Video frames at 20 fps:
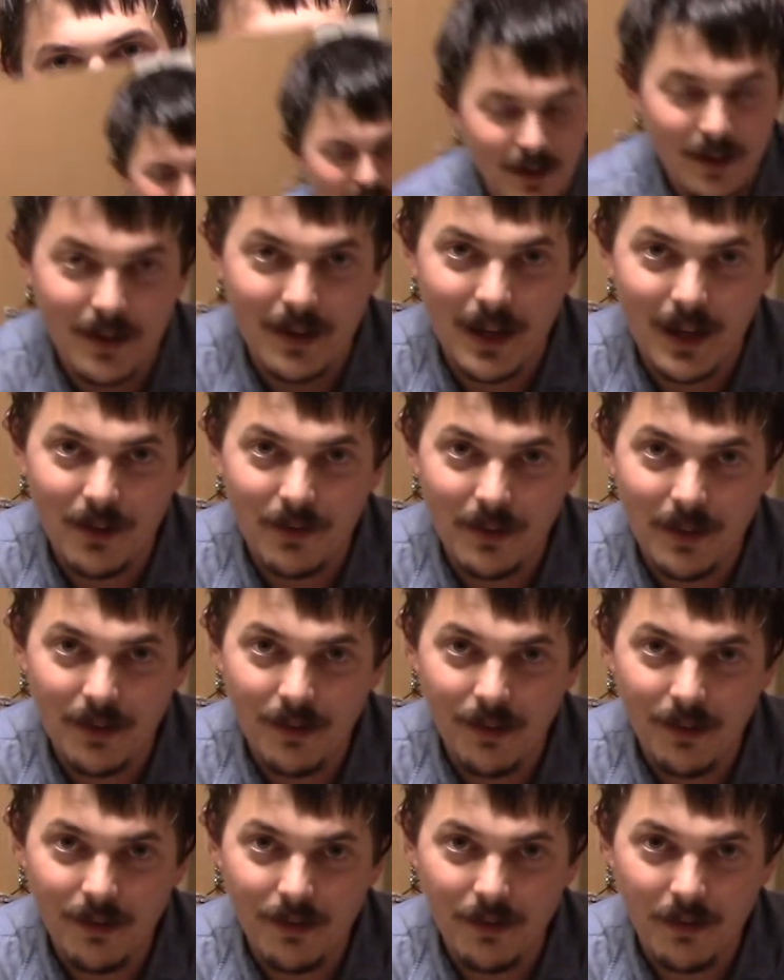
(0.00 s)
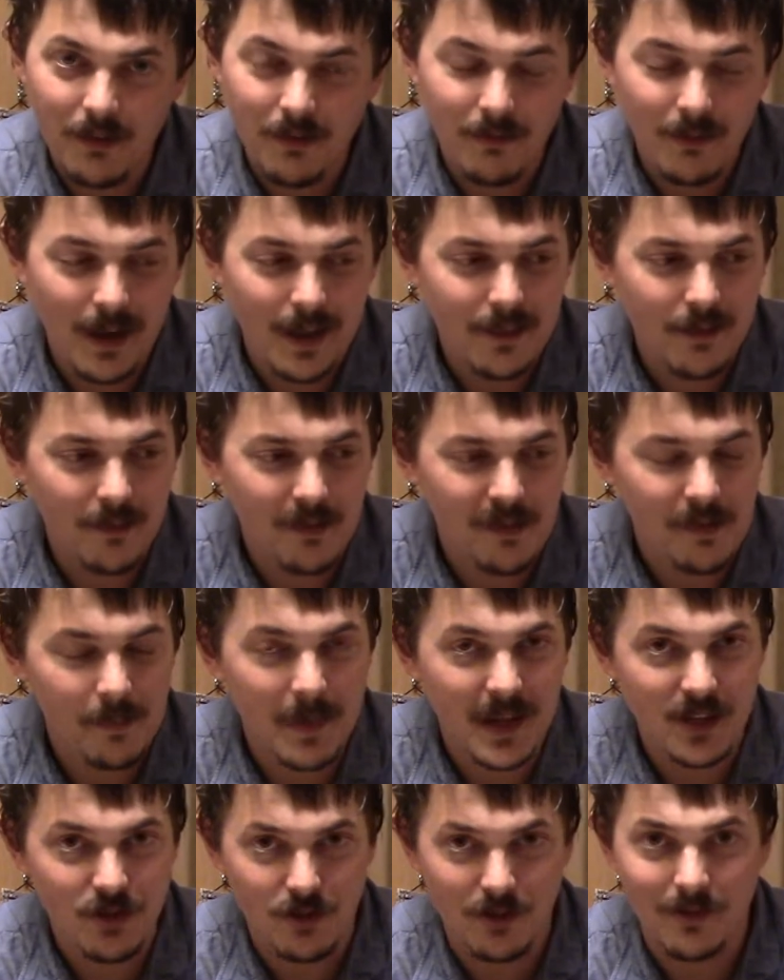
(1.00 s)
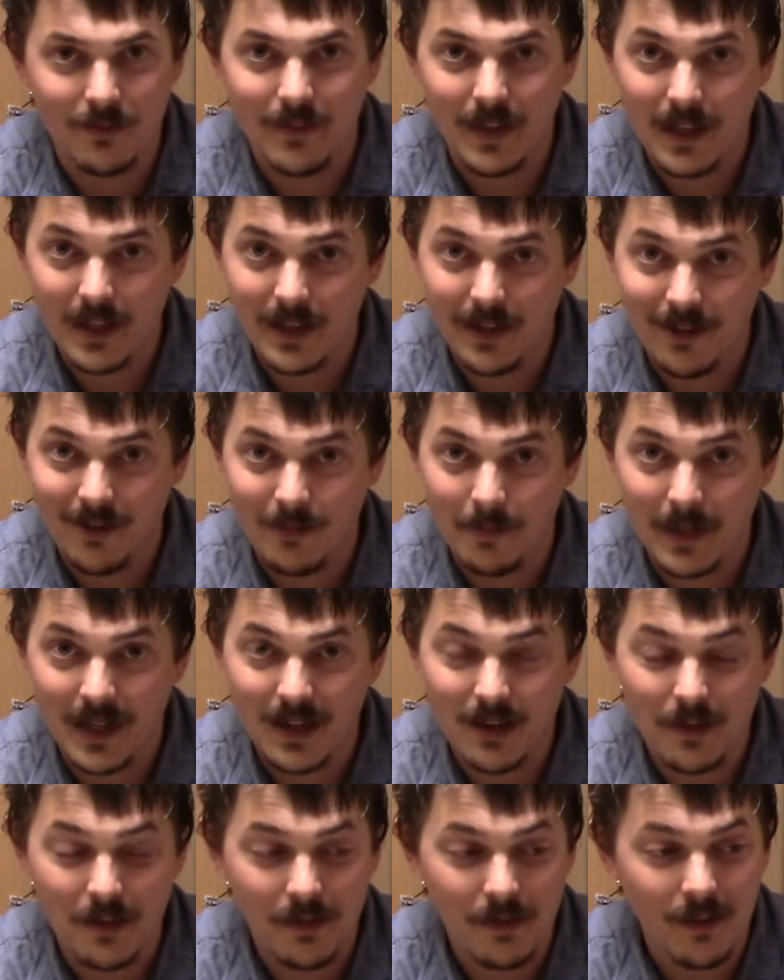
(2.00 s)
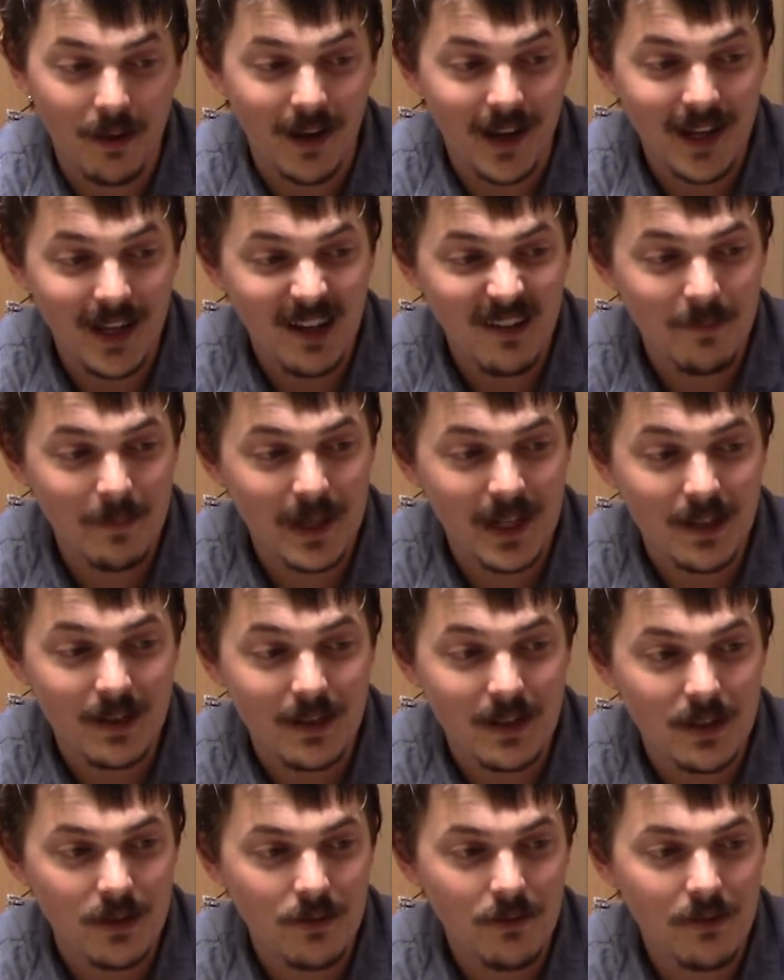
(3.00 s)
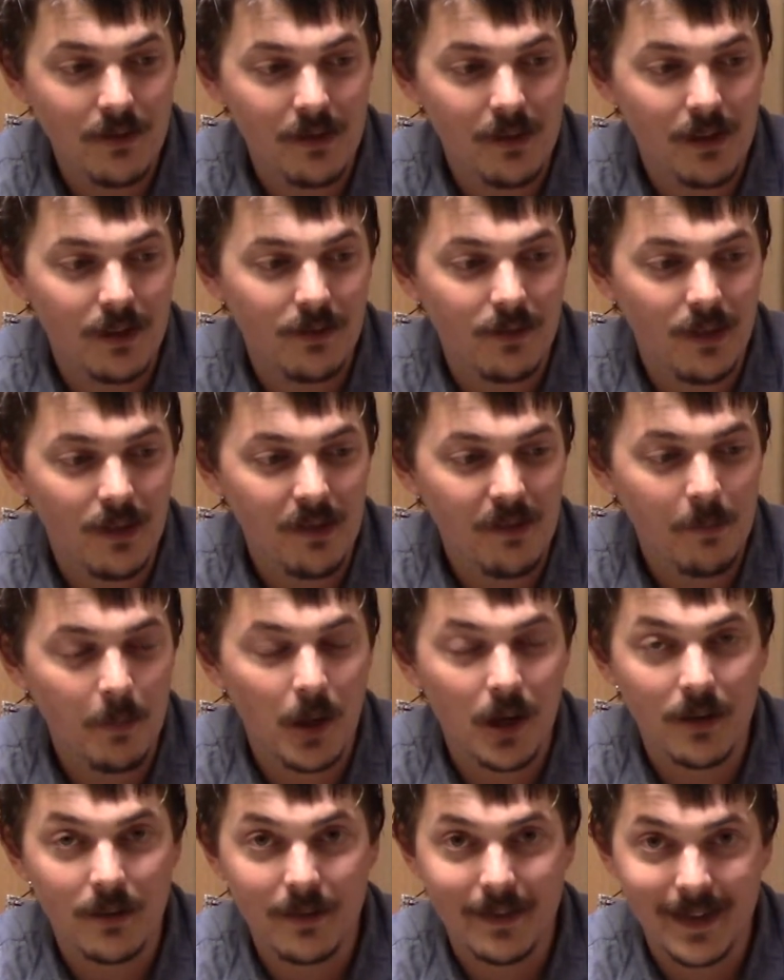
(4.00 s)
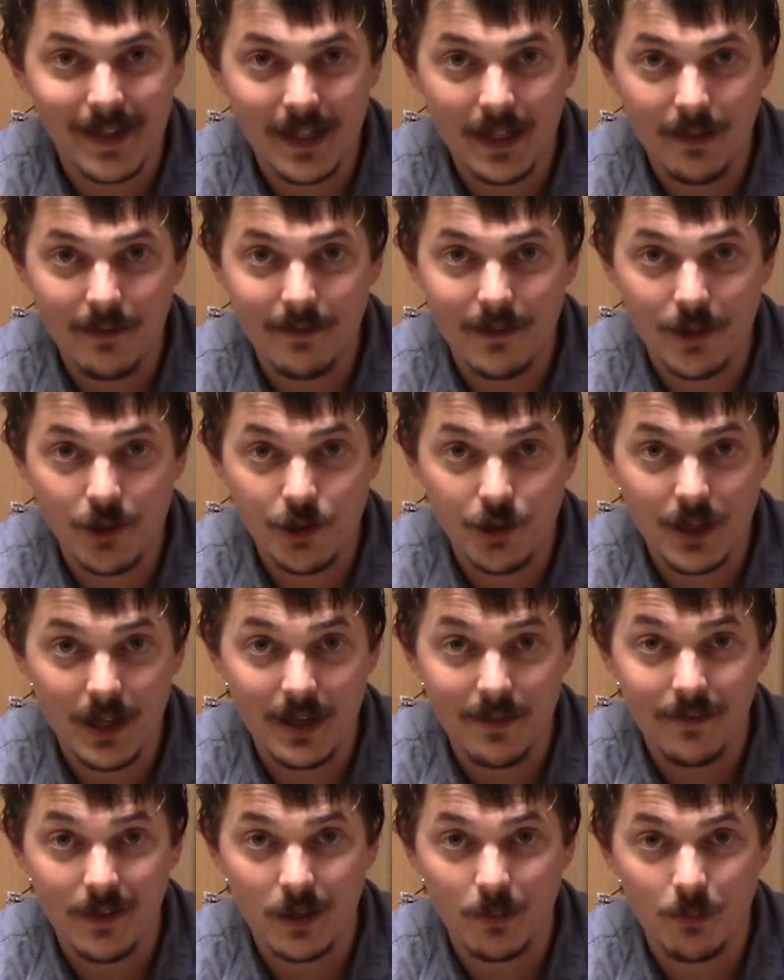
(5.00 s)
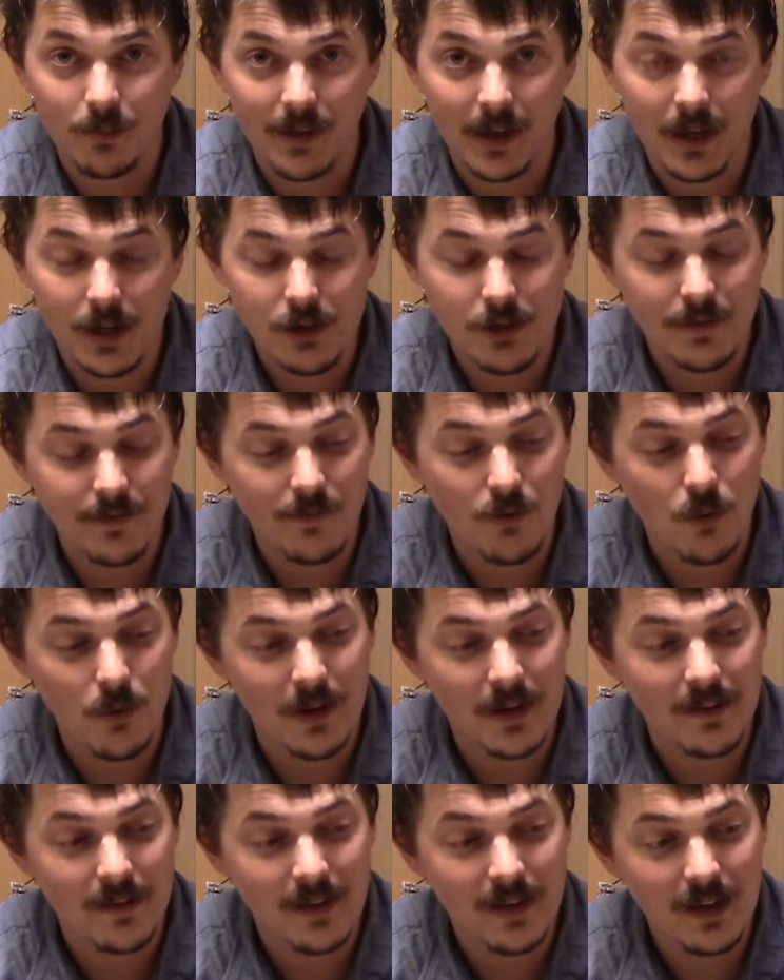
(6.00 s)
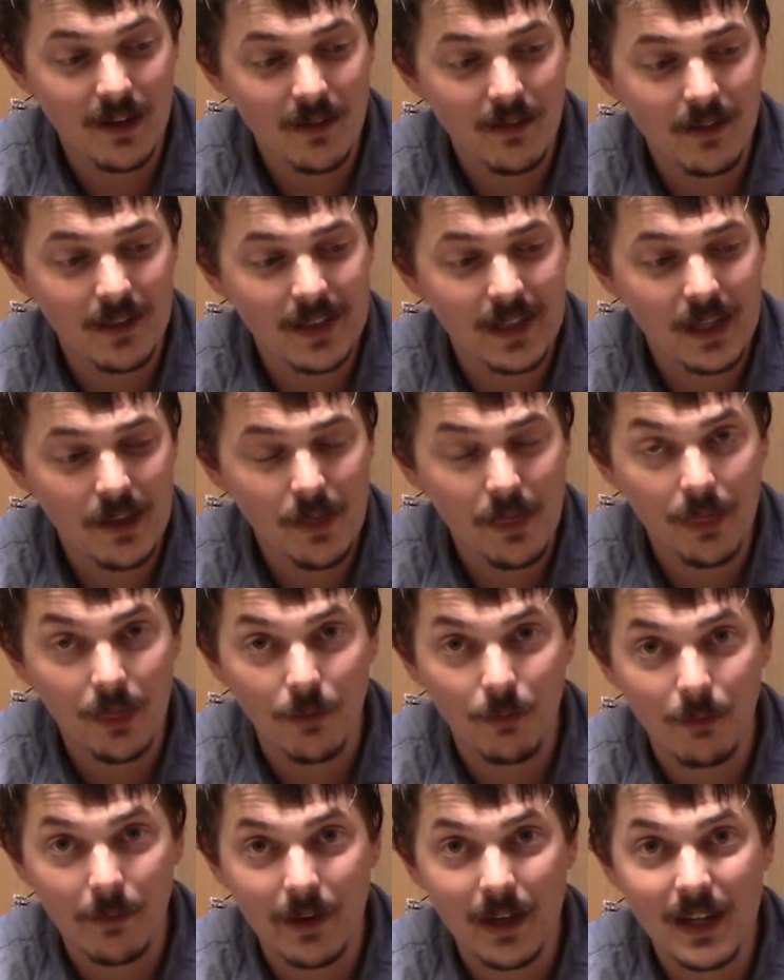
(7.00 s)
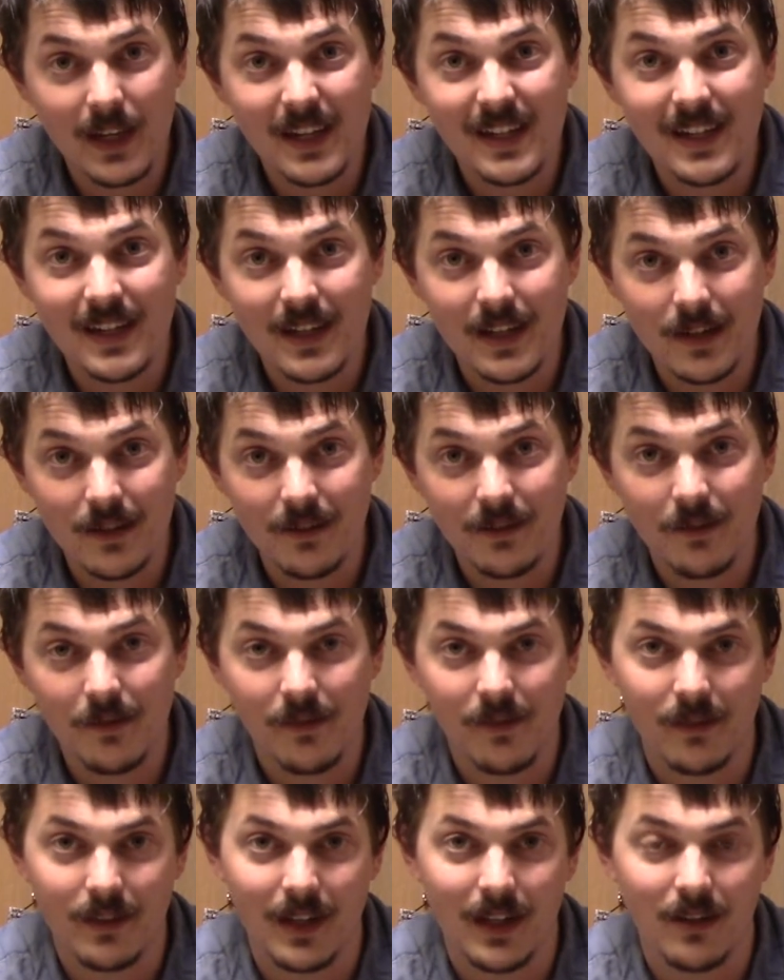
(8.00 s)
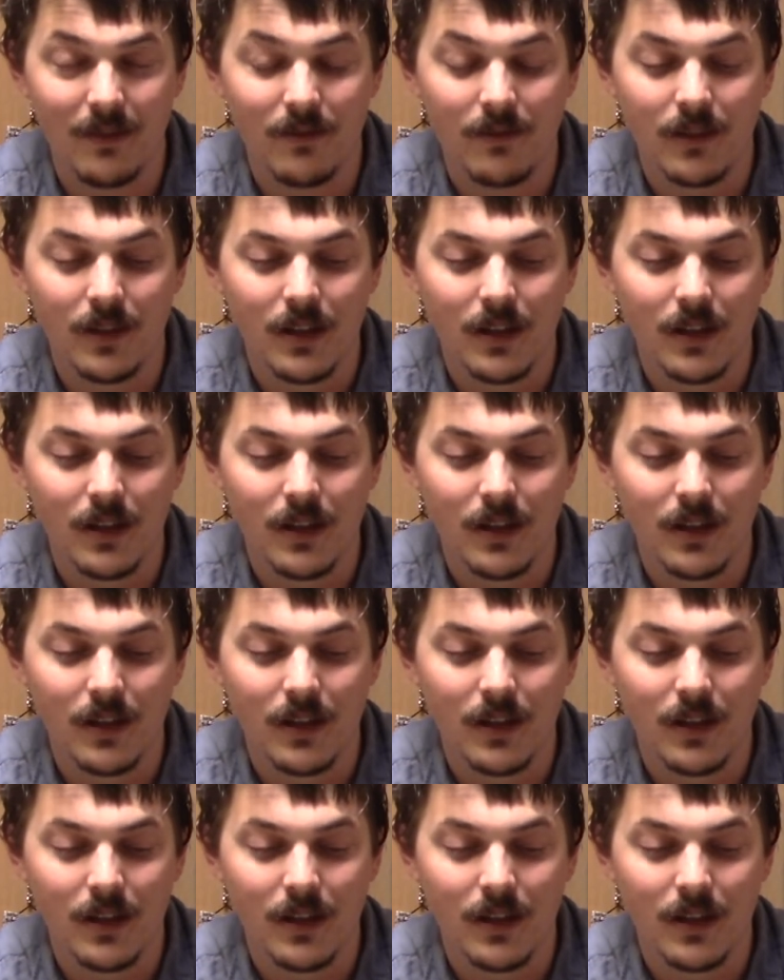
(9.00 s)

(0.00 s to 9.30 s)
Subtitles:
Now this is a rather special video because I have been using this particular shaving brush for nearly 3 years now.